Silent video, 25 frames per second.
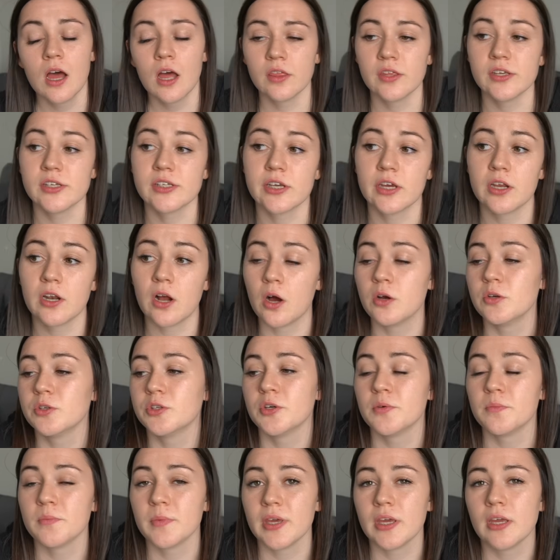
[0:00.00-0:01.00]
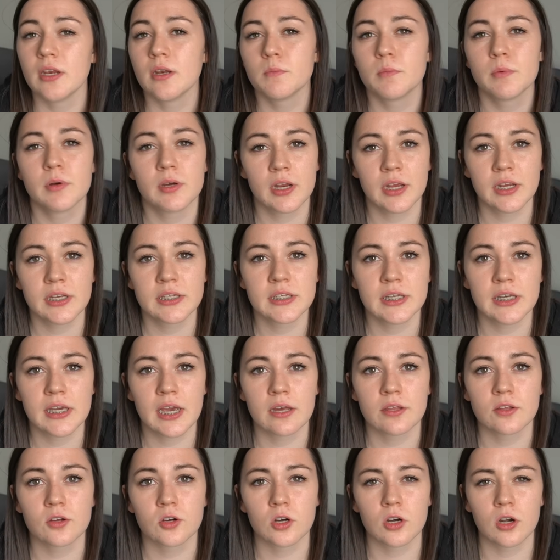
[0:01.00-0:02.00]
This could also mean putting
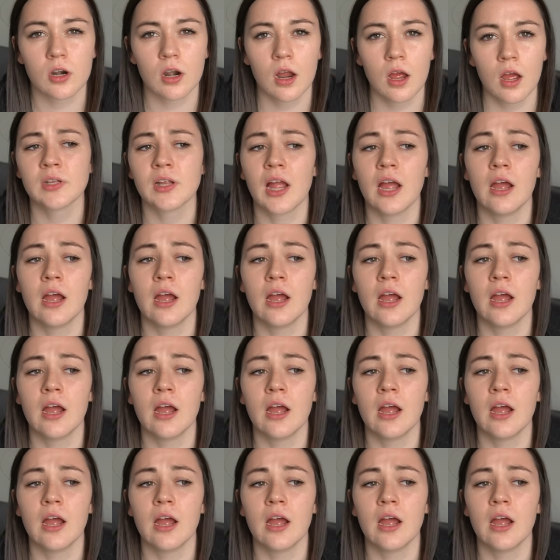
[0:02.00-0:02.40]
together